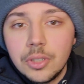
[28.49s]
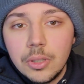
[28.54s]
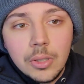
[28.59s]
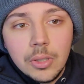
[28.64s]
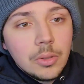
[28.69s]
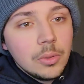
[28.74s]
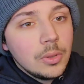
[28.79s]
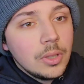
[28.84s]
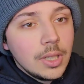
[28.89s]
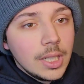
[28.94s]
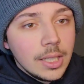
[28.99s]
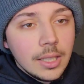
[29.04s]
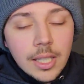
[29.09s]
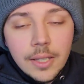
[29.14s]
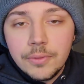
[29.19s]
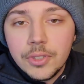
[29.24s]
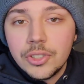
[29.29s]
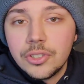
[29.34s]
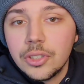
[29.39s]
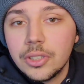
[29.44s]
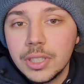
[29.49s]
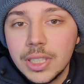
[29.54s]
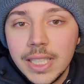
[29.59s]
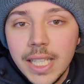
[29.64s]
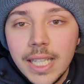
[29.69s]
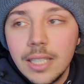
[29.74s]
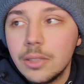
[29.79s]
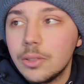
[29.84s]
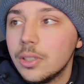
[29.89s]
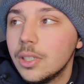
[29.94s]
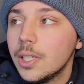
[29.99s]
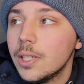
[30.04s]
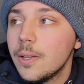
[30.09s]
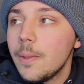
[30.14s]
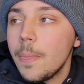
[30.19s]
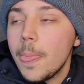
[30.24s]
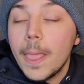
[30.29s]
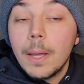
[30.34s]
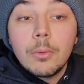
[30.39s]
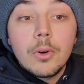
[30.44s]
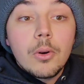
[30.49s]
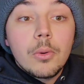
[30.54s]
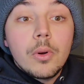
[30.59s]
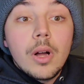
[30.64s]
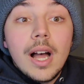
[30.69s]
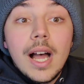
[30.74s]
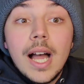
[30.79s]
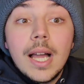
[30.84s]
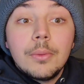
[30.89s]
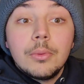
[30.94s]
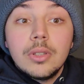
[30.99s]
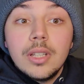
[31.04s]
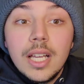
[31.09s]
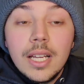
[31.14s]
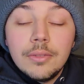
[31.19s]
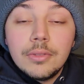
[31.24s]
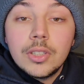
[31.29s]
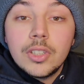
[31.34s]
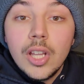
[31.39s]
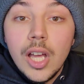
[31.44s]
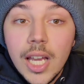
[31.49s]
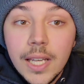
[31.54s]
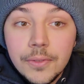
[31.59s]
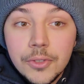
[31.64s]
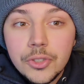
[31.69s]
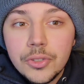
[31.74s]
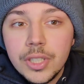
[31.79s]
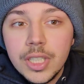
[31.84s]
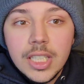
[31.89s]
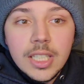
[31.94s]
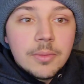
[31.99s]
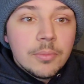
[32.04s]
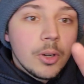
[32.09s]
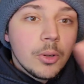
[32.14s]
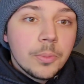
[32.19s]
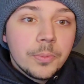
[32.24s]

So I'll have a certain date where I will have a live stream.